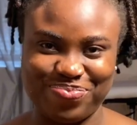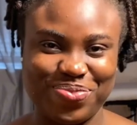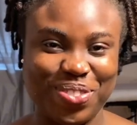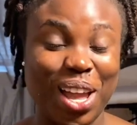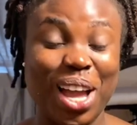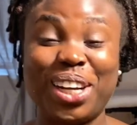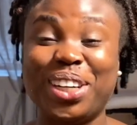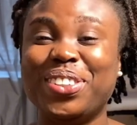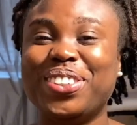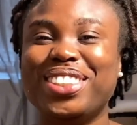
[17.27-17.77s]

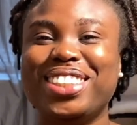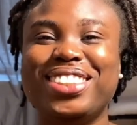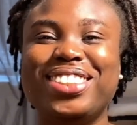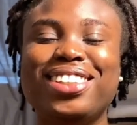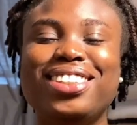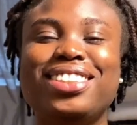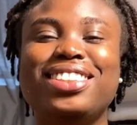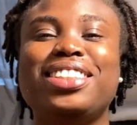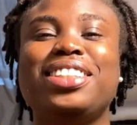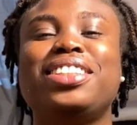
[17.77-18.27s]

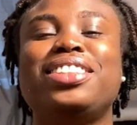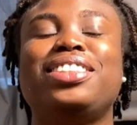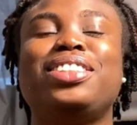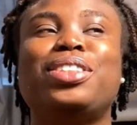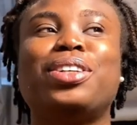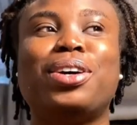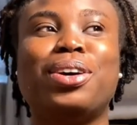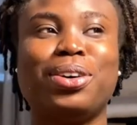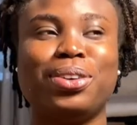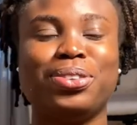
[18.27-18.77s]
Accommodation is a
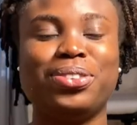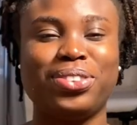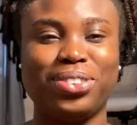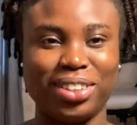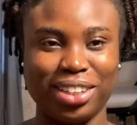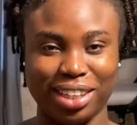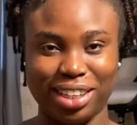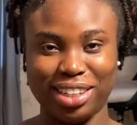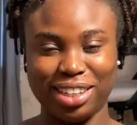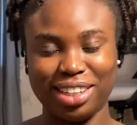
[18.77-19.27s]
tough
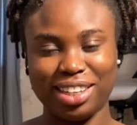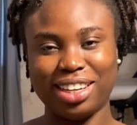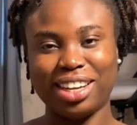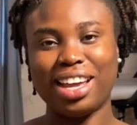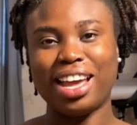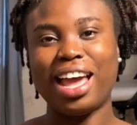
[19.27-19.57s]
thing,